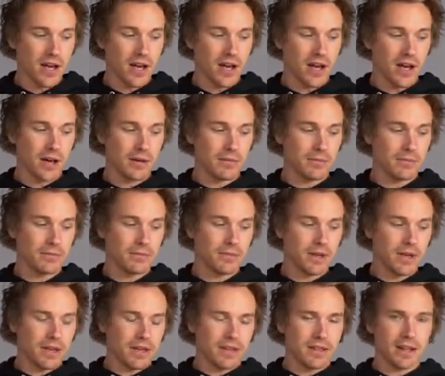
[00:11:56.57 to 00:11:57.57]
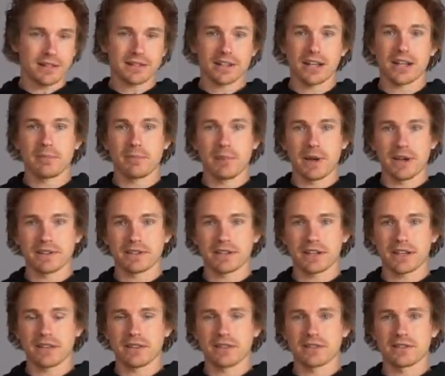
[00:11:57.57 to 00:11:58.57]
That's kind of
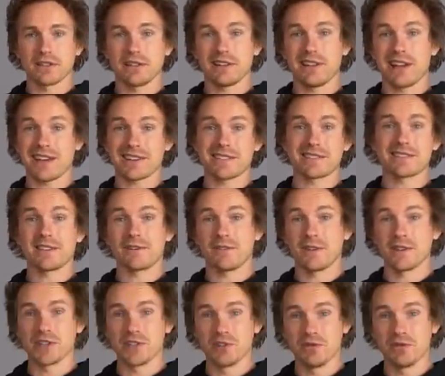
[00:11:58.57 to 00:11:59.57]
basic. There's a lot of stuff on